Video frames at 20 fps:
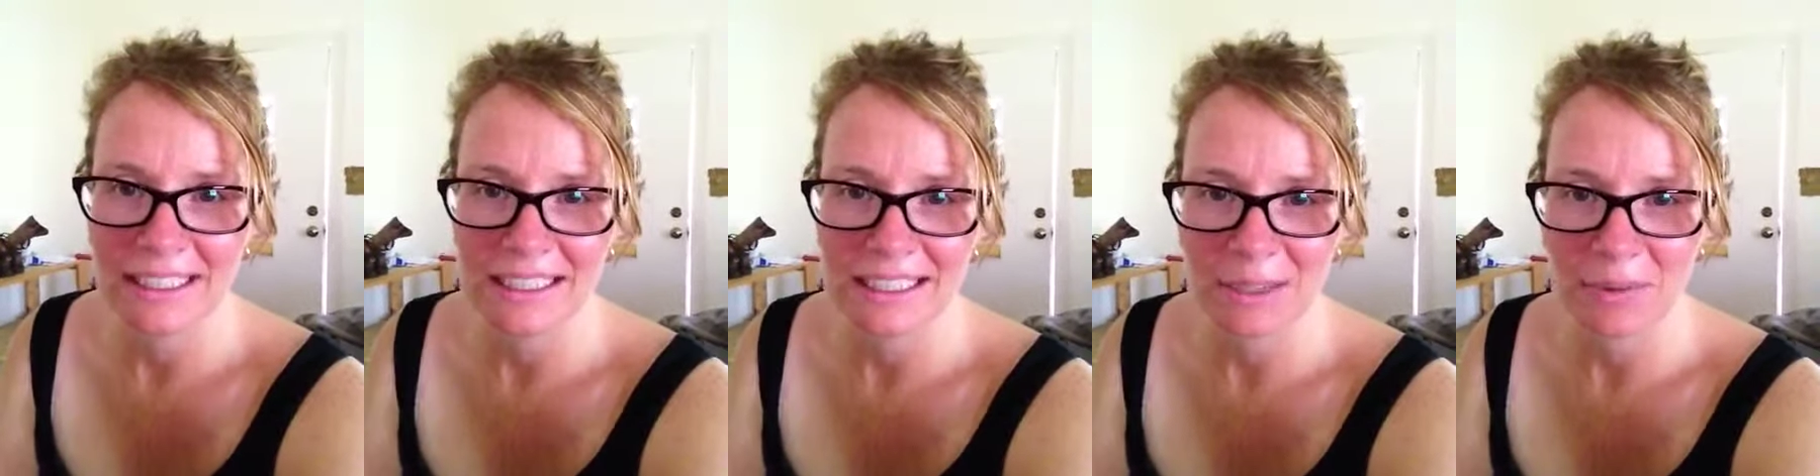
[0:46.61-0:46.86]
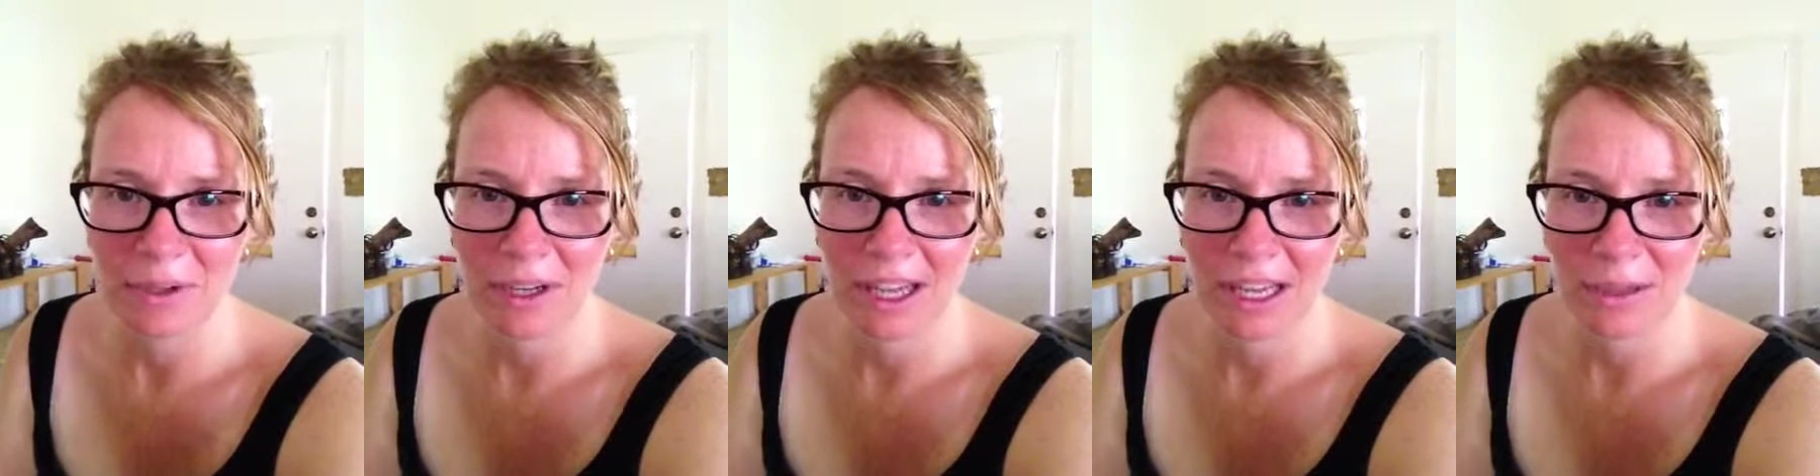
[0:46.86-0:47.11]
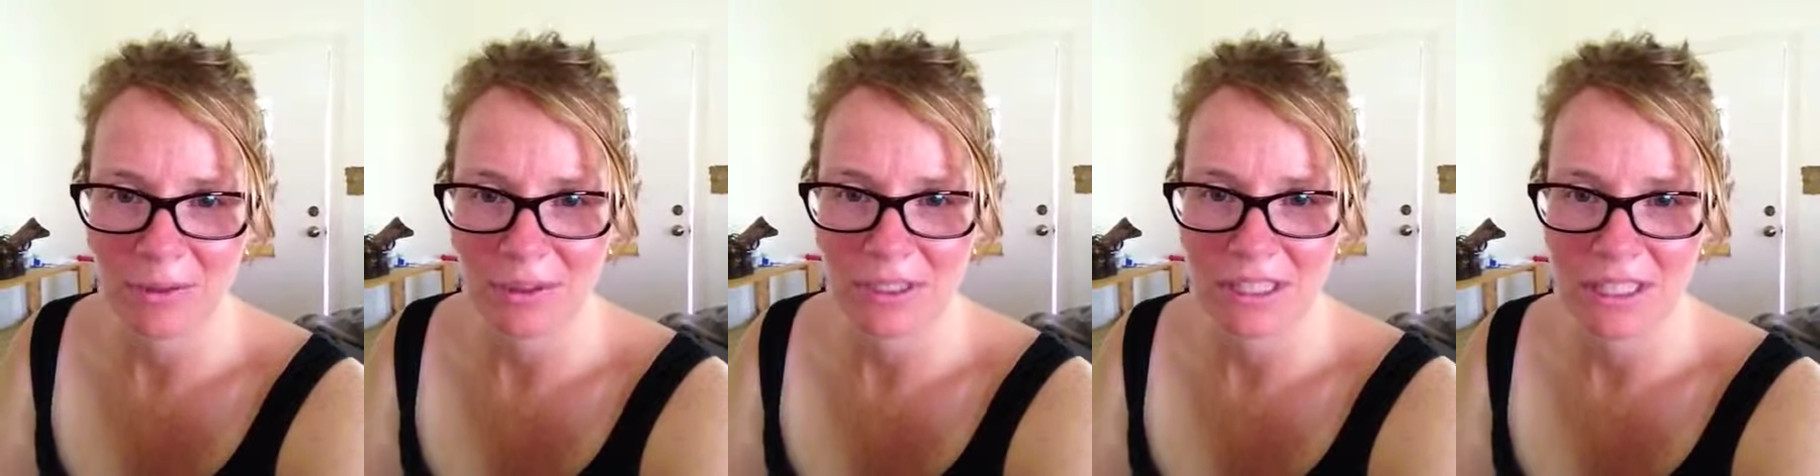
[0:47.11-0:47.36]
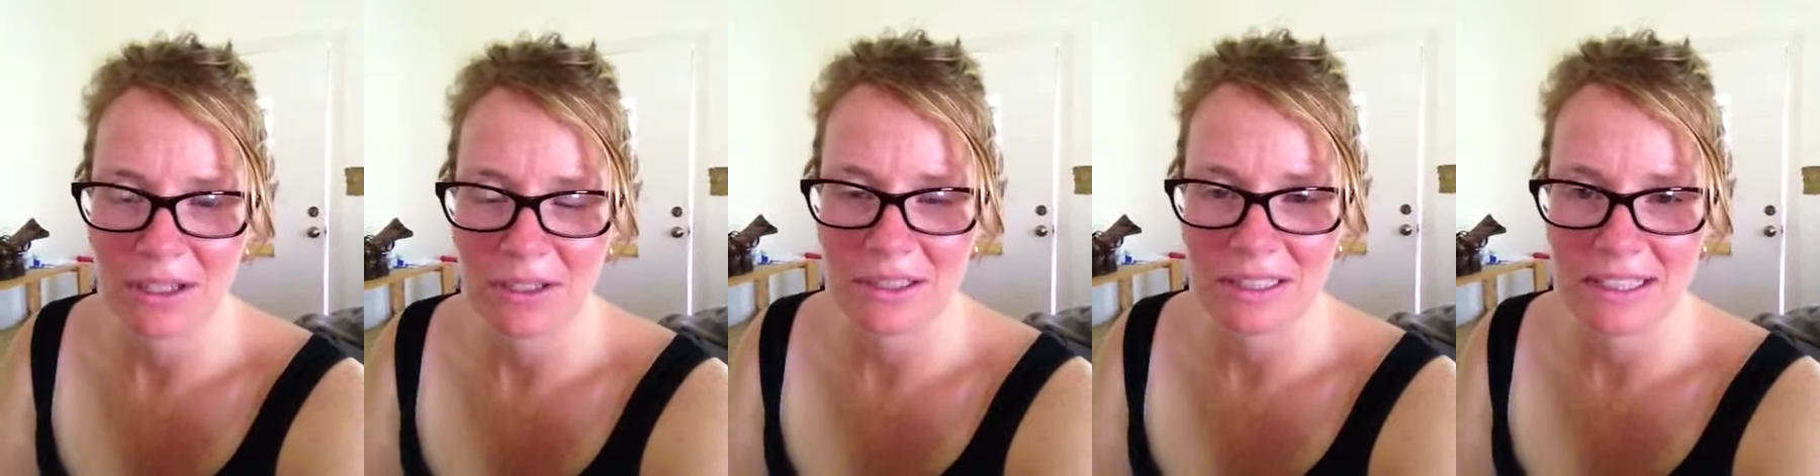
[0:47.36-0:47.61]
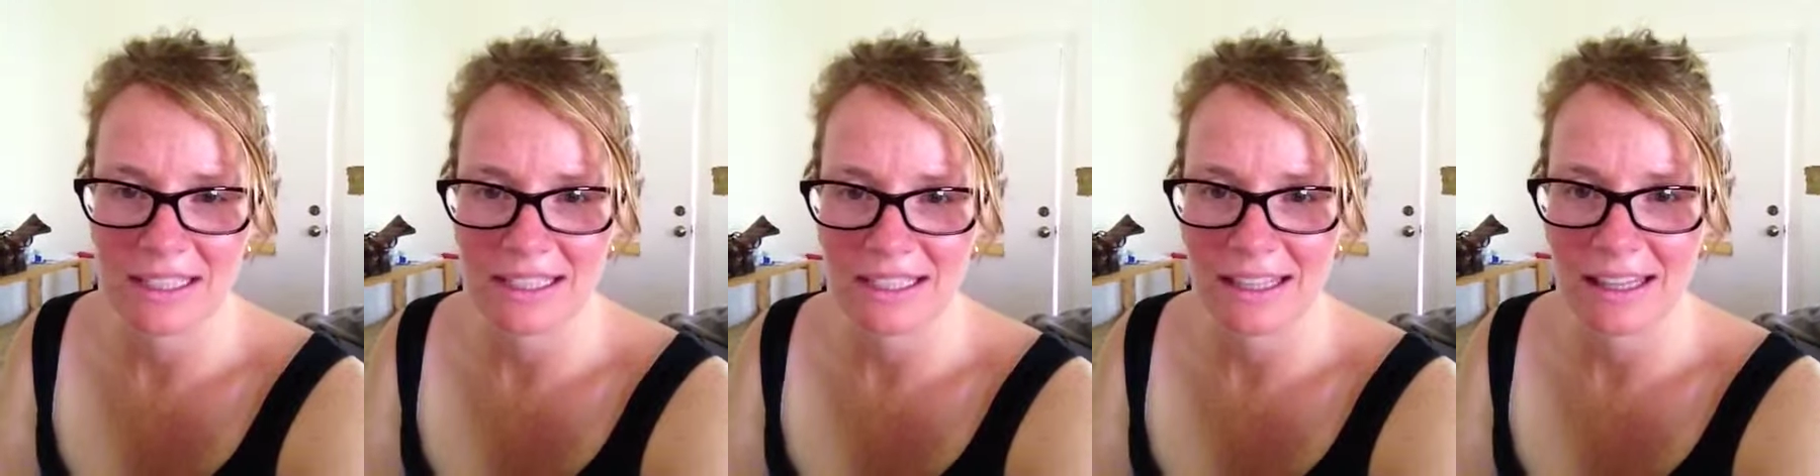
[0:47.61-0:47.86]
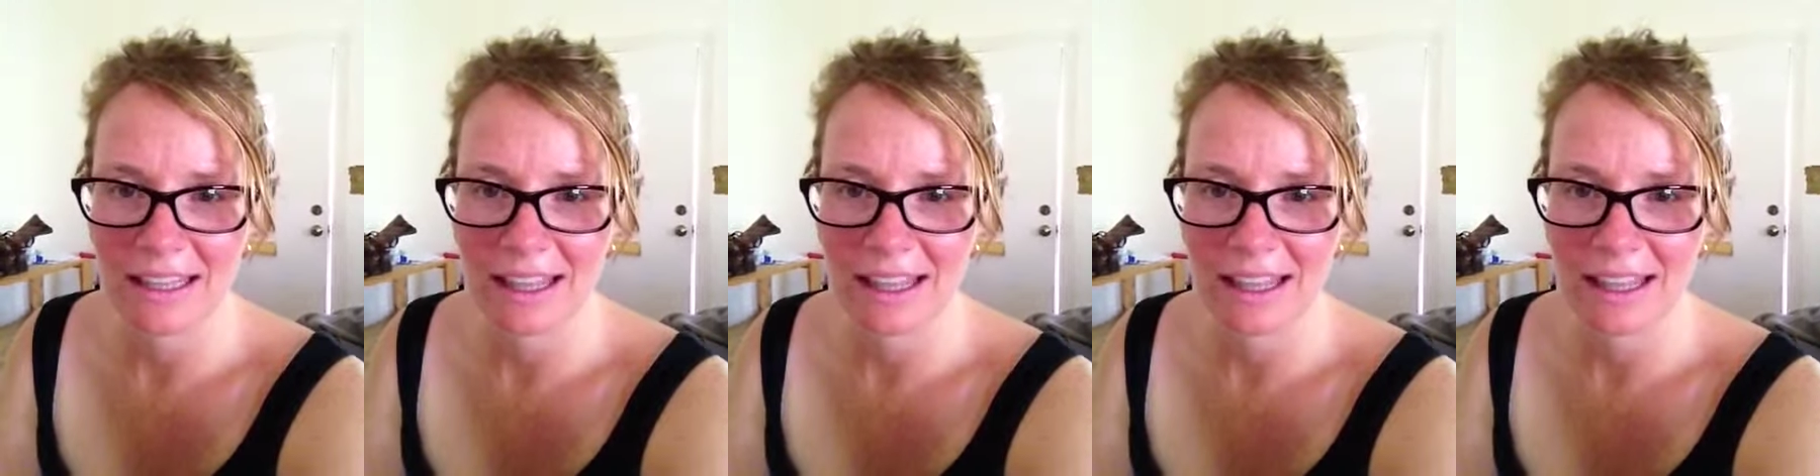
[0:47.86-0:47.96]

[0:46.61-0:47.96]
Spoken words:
see what kind of results